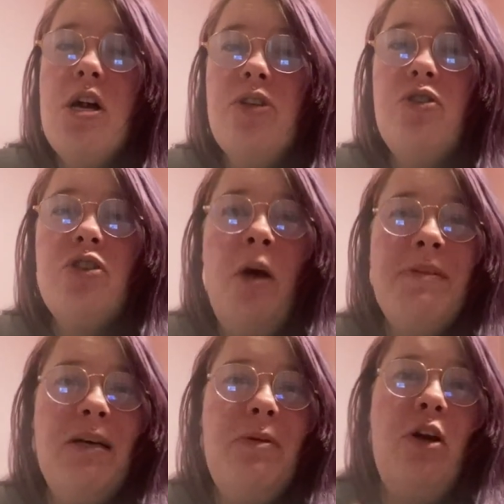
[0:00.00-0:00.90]
just
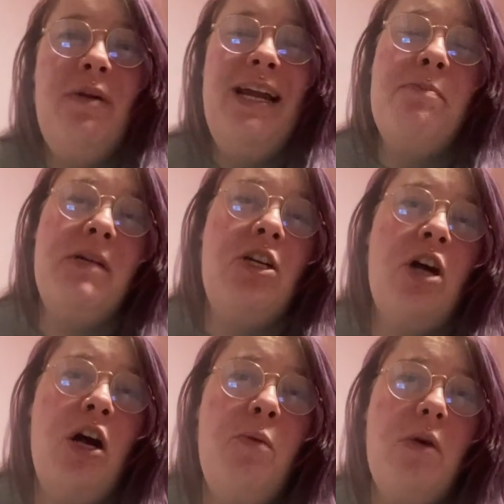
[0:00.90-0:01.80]
comment down below and let me
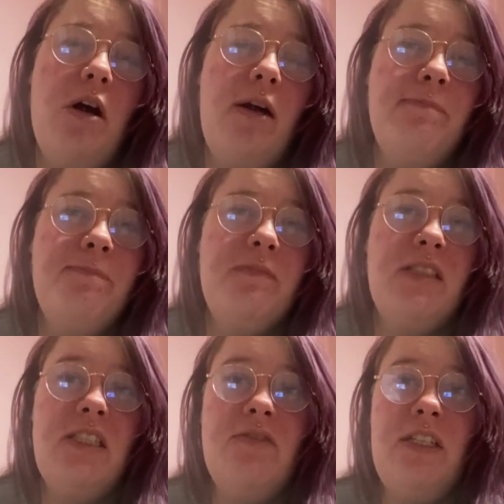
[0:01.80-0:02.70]
know.
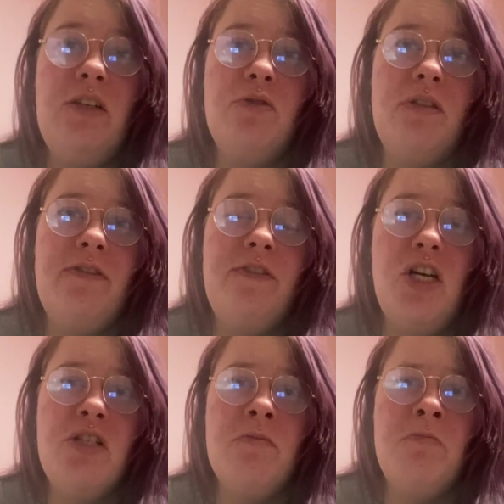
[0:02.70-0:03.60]
This video is already
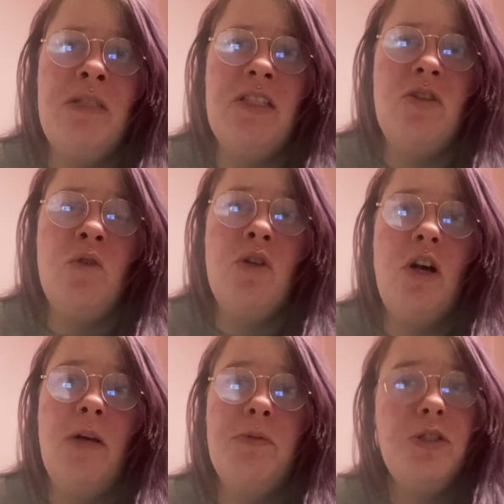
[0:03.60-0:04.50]
30 something minutes long.
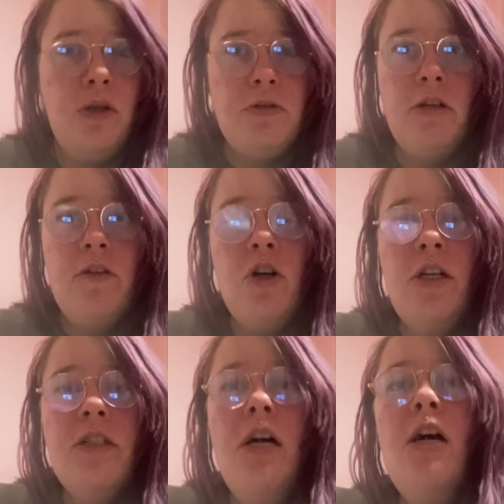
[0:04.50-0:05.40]
I'm so sorry,
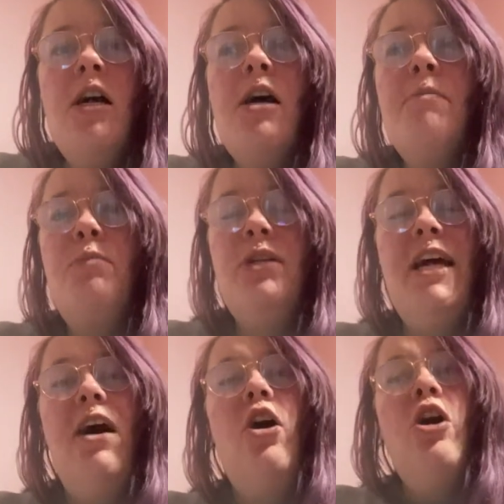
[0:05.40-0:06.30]
guys. But
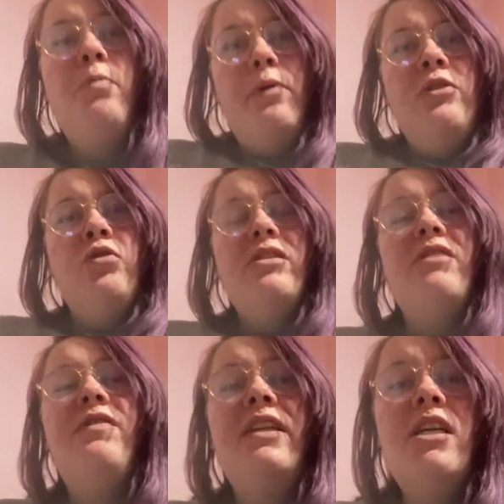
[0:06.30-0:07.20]
yeah, I hope you enjoyed
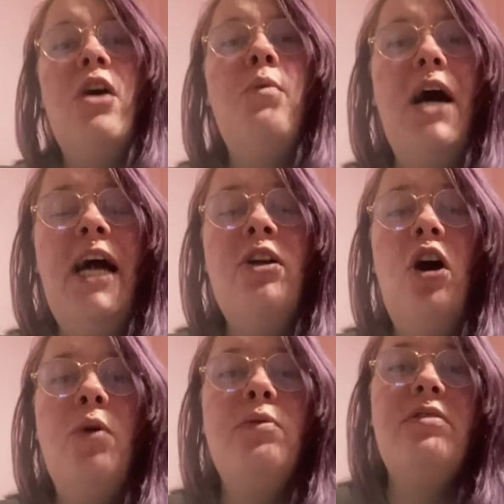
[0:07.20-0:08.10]
this video and
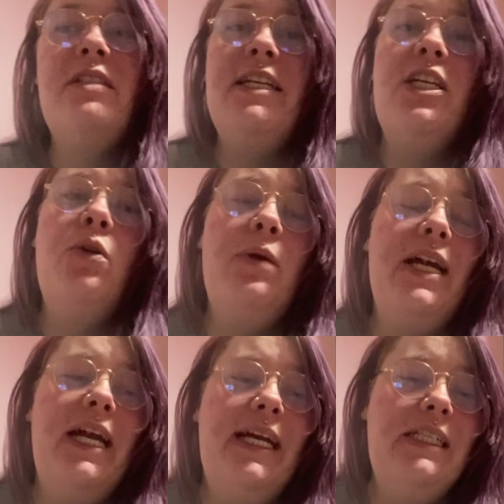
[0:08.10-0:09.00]
I will see you
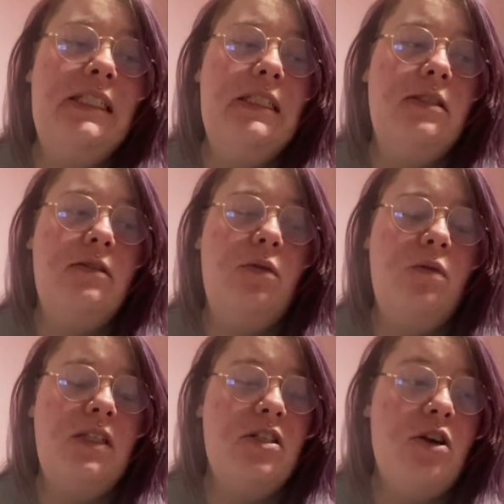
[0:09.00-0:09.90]
in,
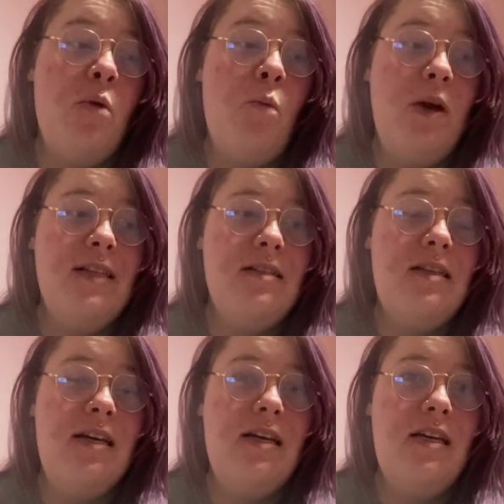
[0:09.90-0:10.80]
this is going
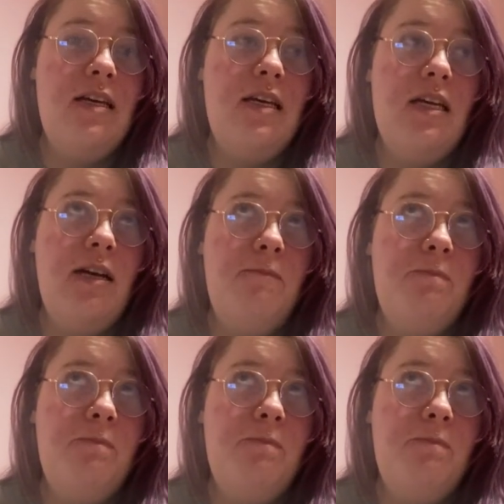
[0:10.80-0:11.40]
Wednesday,